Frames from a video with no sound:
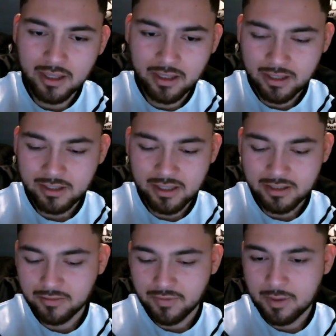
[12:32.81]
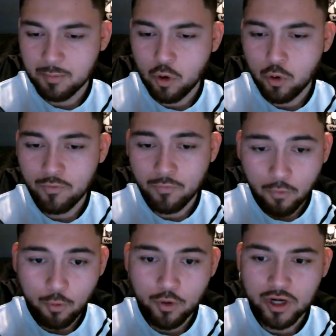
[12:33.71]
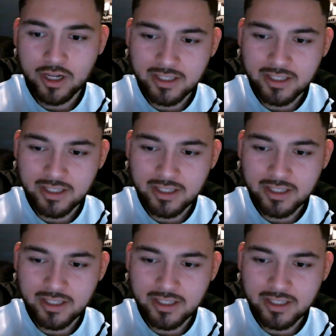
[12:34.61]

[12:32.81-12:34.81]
in the sense of them going forward and